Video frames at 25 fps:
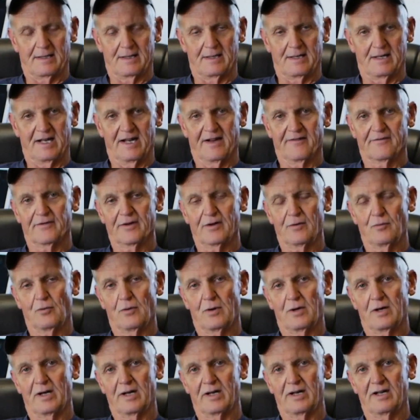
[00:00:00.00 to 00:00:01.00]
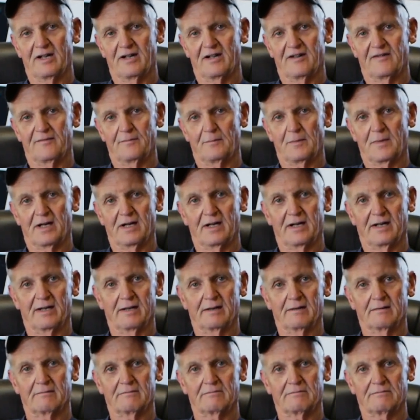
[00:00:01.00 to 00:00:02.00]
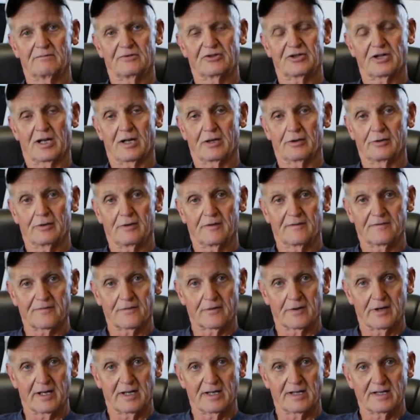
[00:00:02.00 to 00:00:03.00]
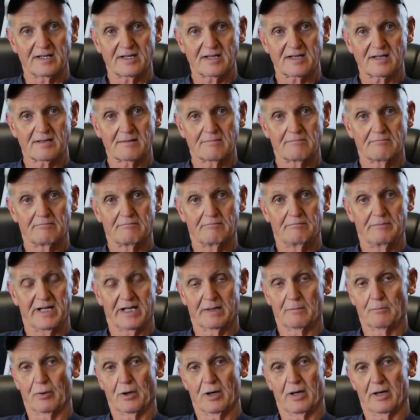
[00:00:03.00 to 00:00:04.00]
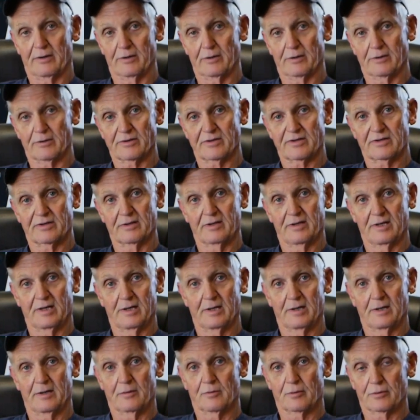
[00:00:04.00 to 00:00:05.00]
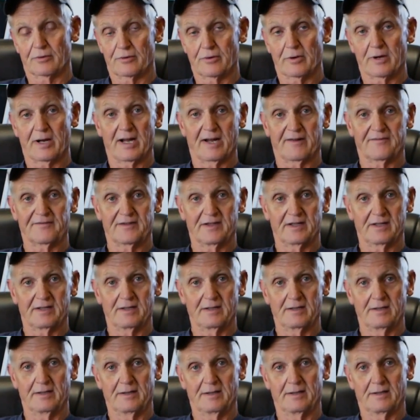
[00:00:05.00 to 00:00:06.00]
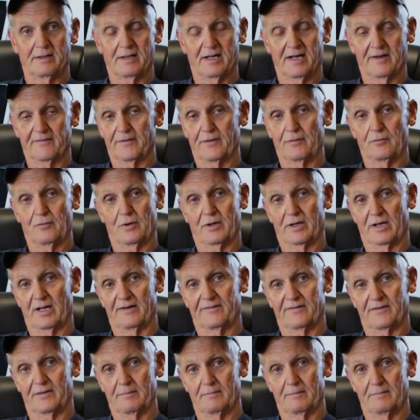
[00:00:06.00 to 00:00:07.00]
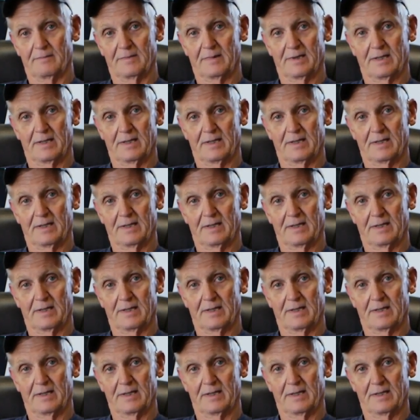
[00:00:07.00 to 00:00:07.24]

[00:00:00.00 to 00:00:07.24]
Every one of my childhood friends, big brothers, were drafted. Every one of them.